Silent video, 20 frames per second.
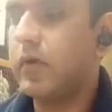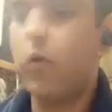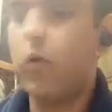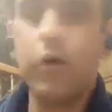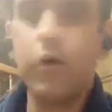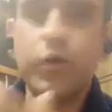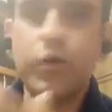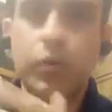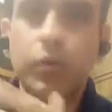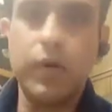
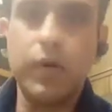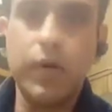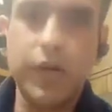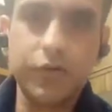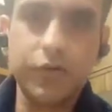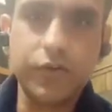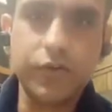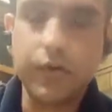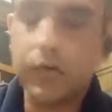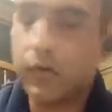on human
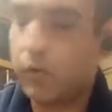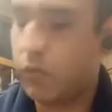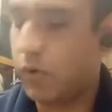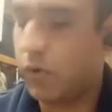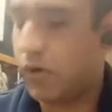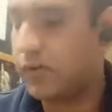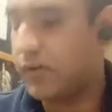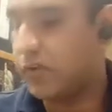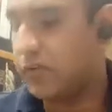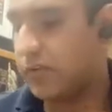nature.
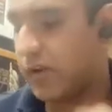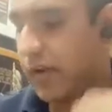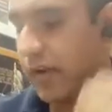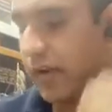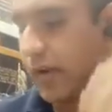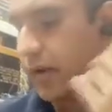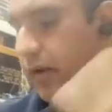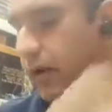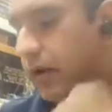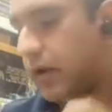What is he
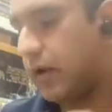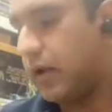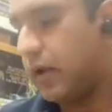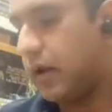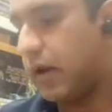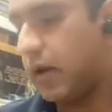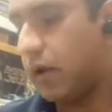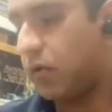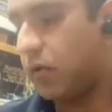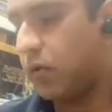saying?
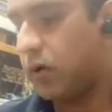I